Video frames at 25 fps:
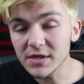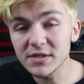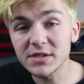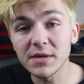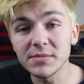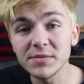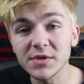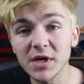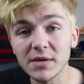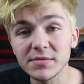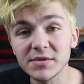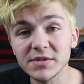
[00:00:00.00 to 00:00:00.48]

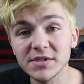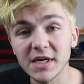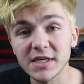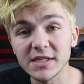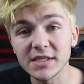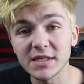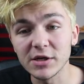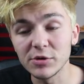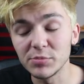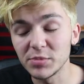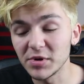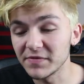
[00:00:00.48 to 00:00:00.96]
sometimes it
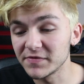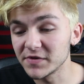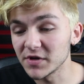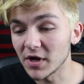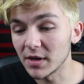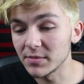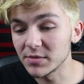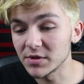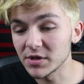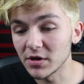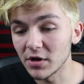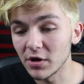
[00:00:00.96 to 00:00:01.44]
takes a little bit of
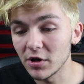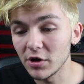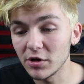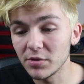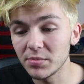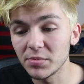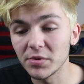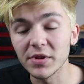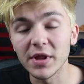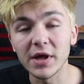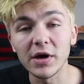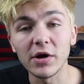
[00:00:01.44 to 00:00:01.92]
time to
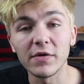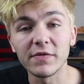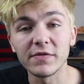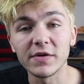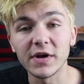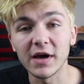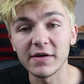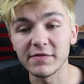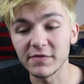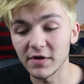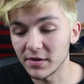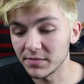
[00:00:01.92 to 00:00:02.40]
load, but they
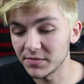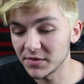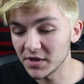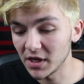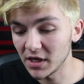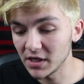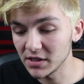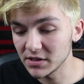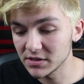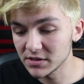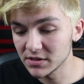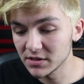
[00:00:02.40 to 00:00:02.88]
often have
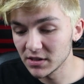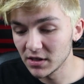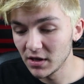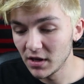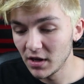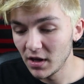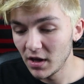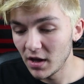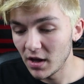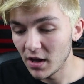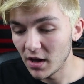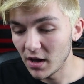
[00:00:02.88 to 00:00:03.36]
updates.
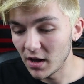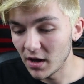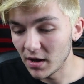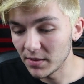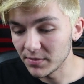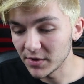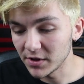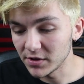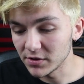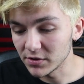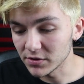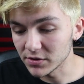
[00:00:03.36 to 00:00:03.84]

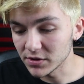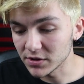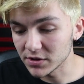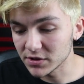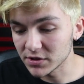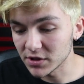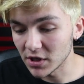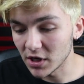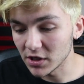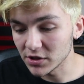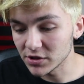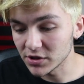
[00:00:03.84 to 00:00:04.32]
Um, then you've got the
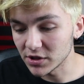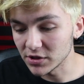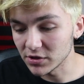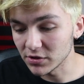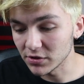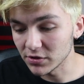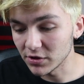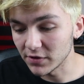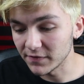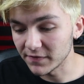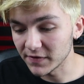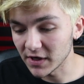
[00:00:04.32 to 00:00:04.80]
search, then
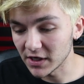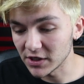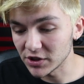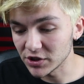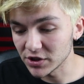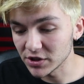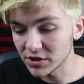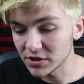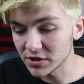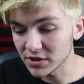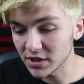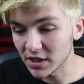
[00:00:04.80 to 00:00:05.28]
you've got
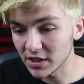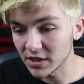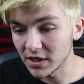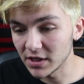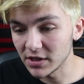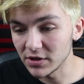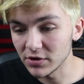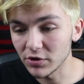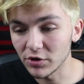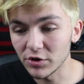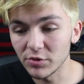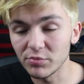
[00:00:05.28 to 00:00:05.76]
notifications, and
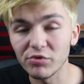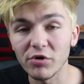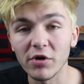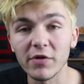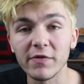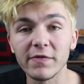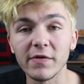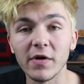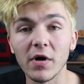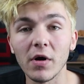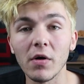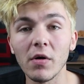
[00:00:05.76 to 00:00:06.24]
then you've got your
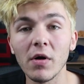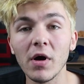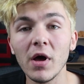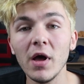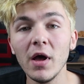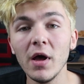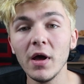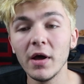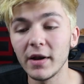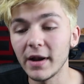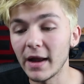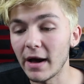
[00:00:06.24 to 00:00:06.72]
profile.
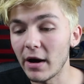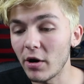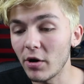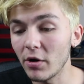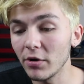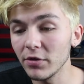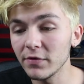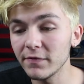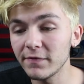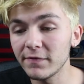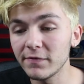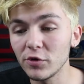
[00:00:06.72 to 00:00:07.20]
Now,
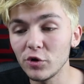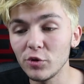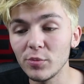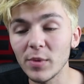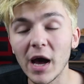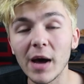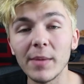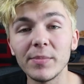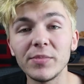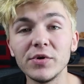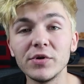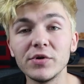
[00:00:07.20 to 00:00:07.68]
on the
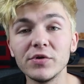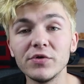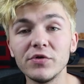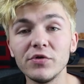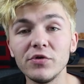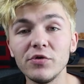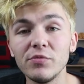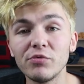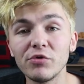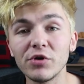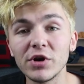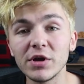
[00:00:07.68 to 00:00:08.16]
Flume app, you can
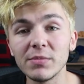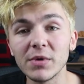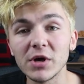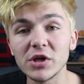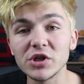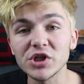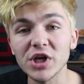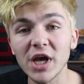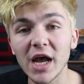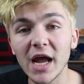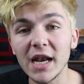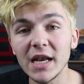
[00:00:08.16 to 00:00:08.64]
do pretty
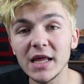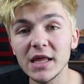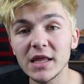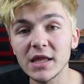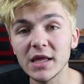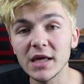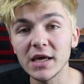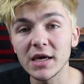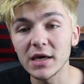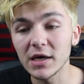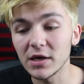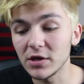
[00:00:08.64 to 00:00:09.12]
much
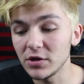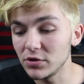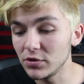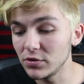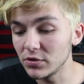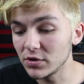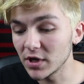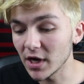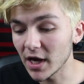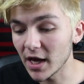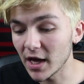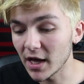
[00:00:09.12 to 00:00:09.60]
anything
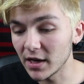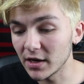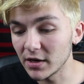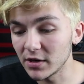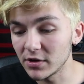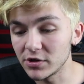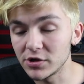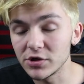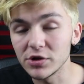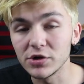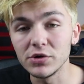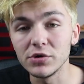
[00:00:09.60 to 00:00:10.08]
you
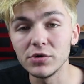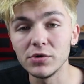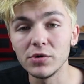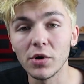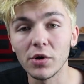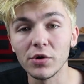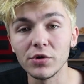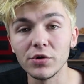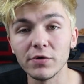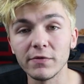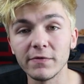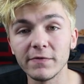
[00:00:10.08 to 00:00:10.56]
can
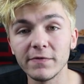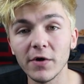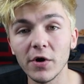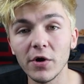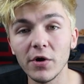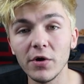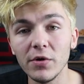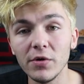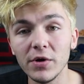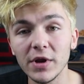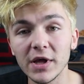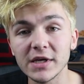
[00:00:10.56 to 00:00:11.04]
do on your
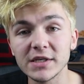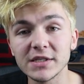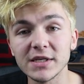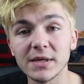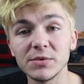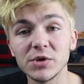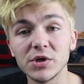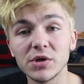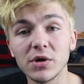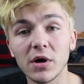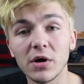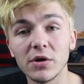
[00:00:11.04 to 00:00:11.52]
phone,
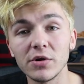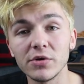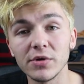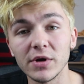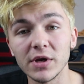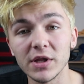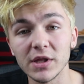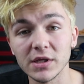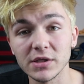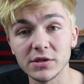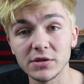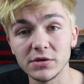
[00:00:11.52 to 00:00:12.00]
except you can't
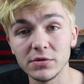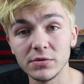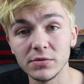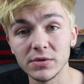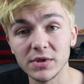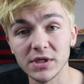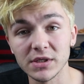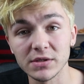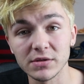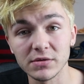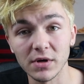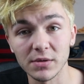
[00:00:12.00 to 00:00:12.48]
do anything to do
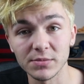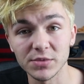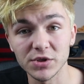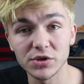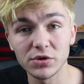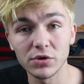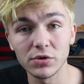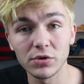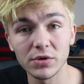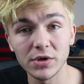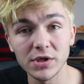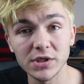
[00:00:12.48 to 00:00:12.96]
with Instagram
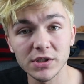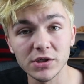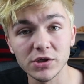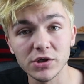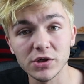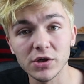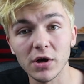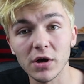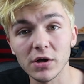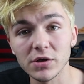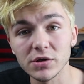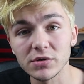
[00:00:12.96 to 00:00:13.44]
stories
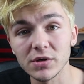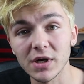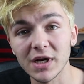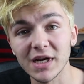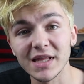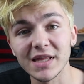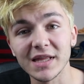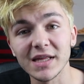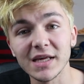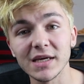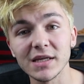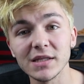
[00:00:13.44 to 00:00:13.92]
and you can't do
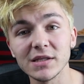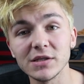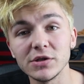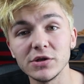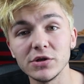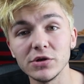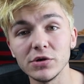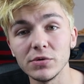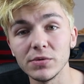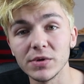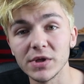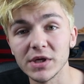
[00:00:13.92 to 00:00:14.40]
anything
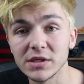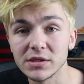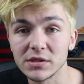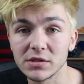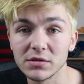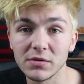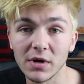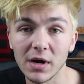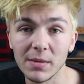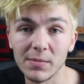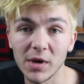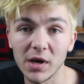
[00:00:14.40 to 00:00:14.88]
to do with
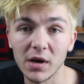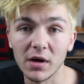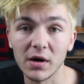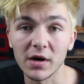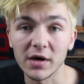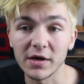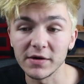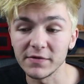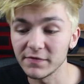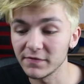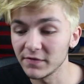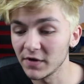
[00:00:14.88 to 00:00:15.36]
Instagram
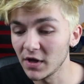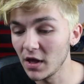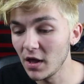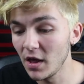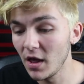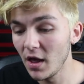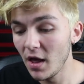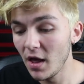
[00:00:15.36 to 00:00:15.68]
Live.